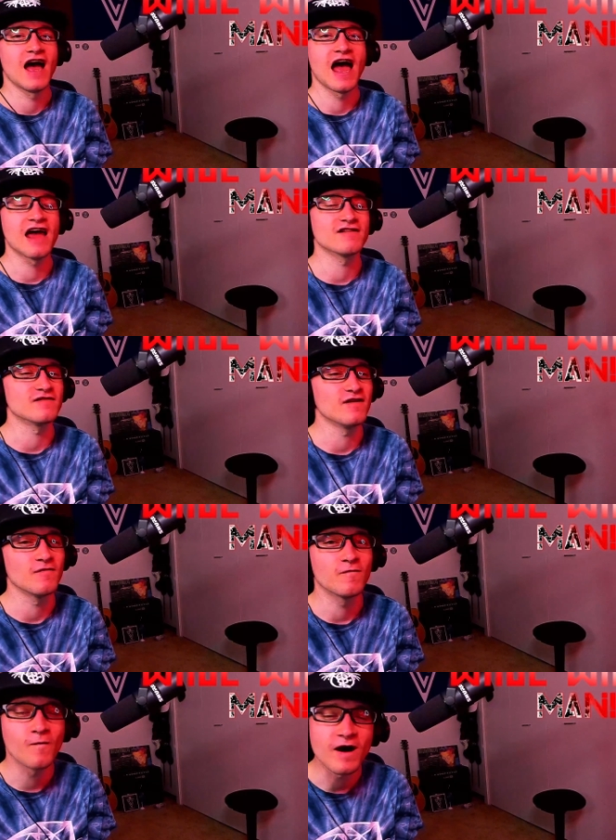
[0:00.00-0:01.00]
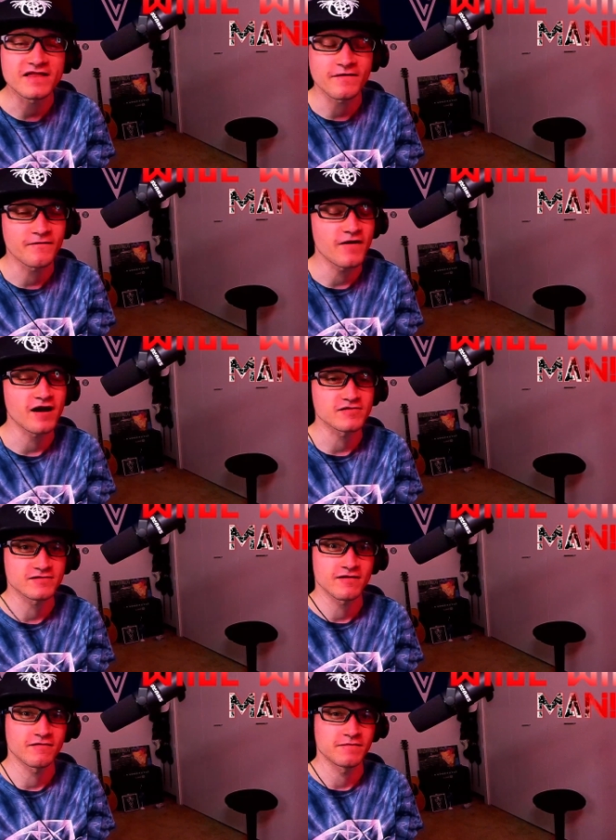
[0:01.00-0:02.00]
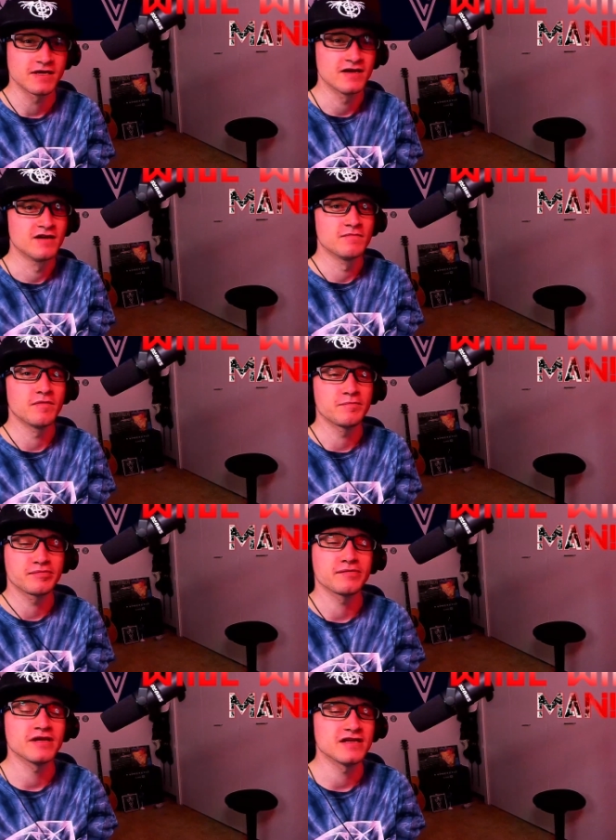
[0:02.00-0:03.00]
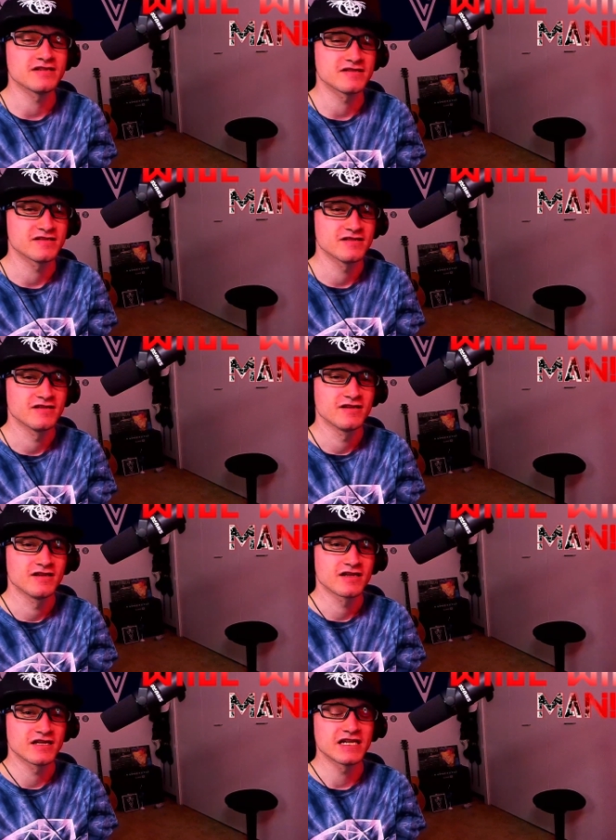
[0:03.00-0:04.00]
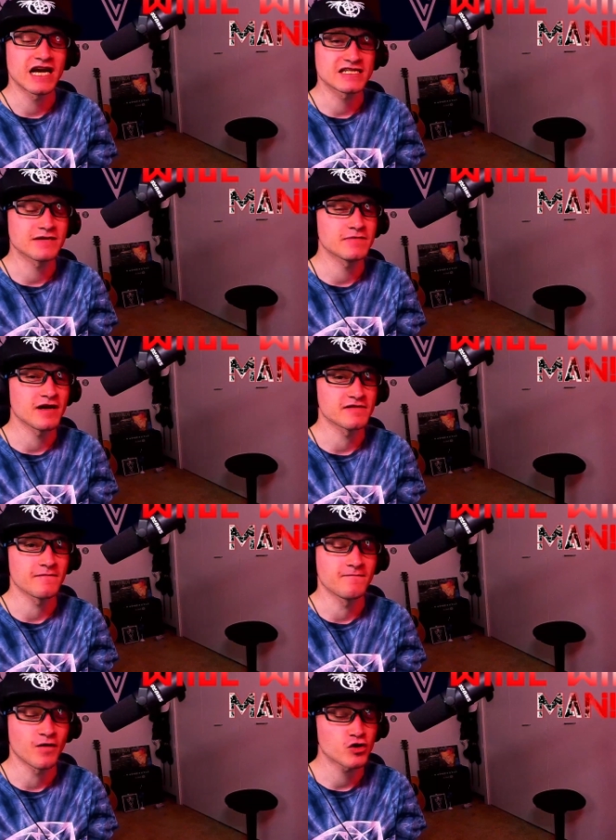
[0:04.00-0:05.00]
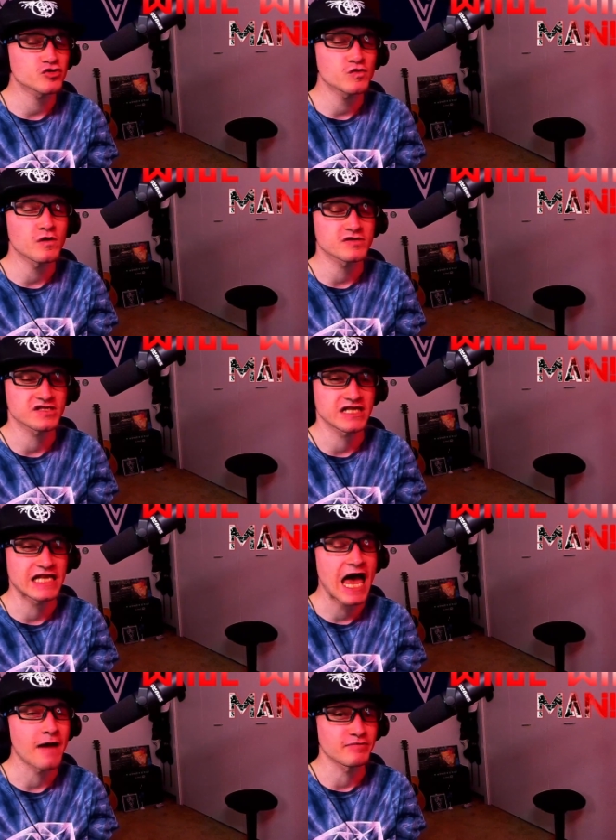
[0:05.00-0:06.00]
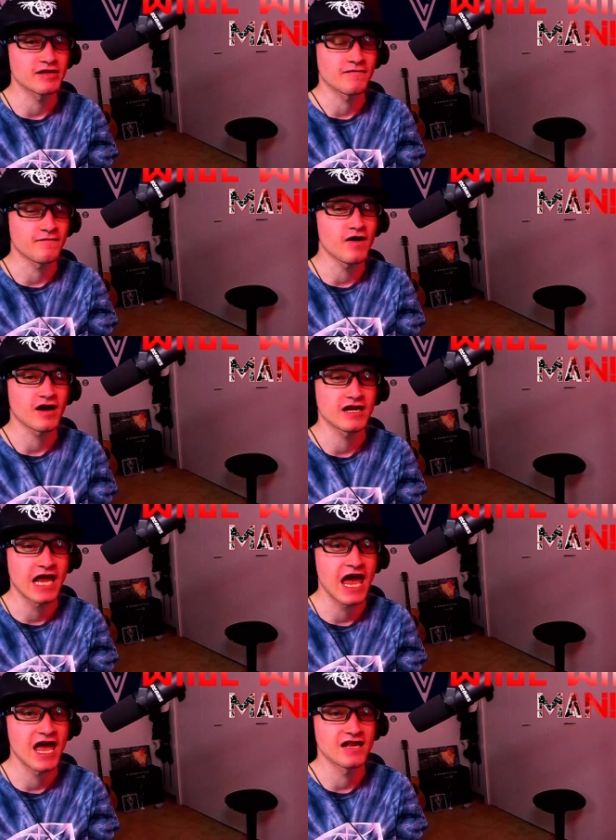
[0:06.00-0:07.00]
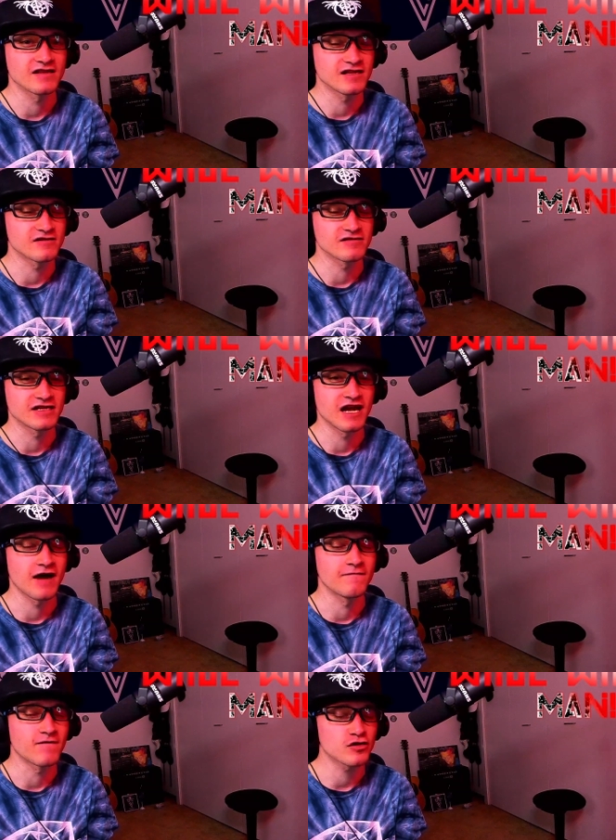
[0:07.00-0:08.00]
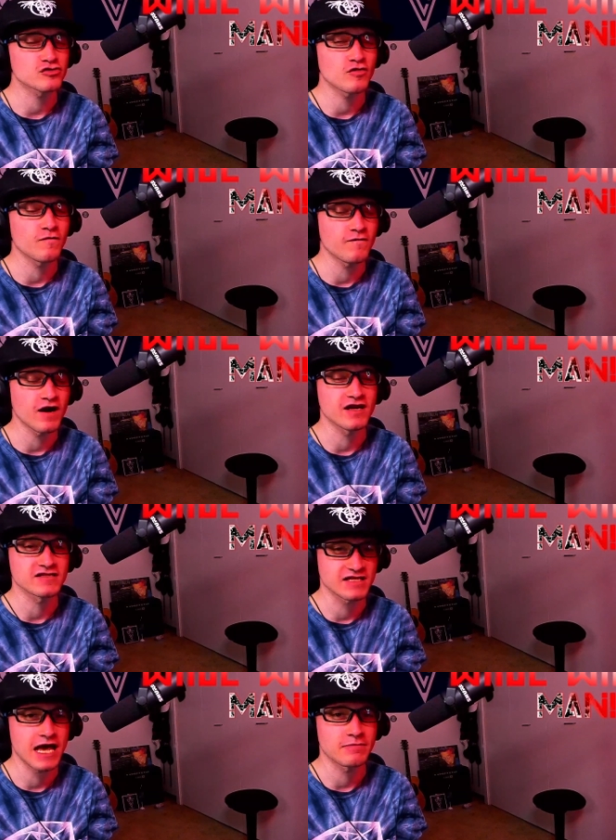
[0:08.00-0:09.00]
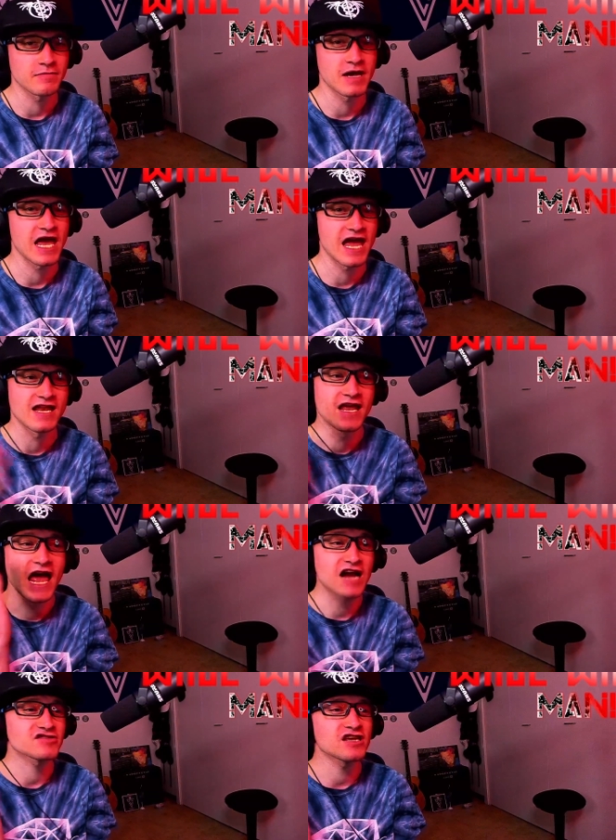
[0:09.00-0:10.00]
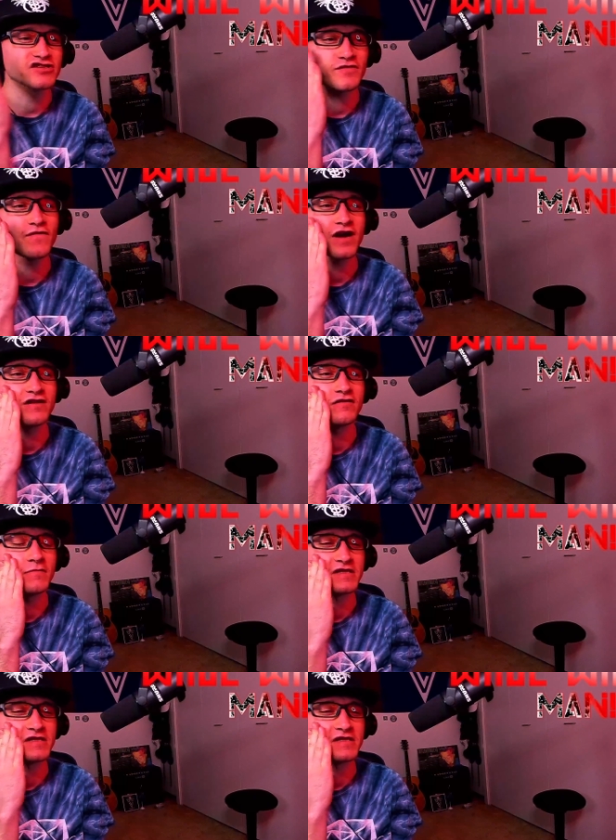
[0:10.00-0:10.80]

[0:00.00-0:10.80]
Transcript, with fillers: I don't know what the fuck was wrong with me, but please... can you guys give me a virtual slap in the fucking head? Literally, a virtual fucking slap in my head. Actually, I just fucking do it